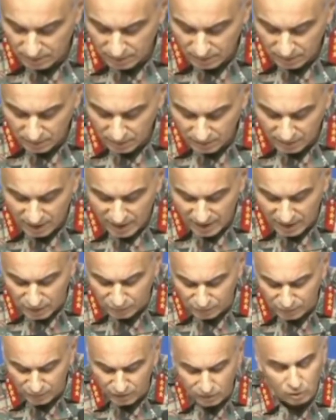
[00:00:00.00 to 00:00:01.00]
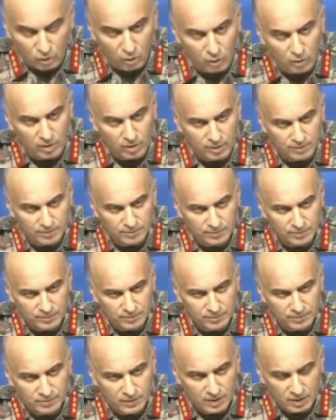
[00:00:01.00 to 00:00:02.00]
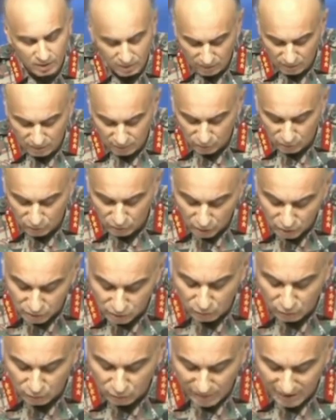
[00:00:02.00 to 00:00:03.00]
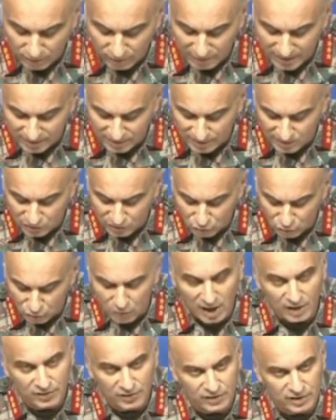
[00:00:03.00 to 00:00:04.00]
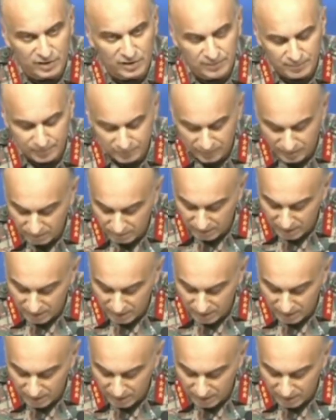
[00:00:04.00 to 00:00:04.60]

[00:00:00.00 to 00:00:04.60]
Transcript: The line of control was also violated soon after by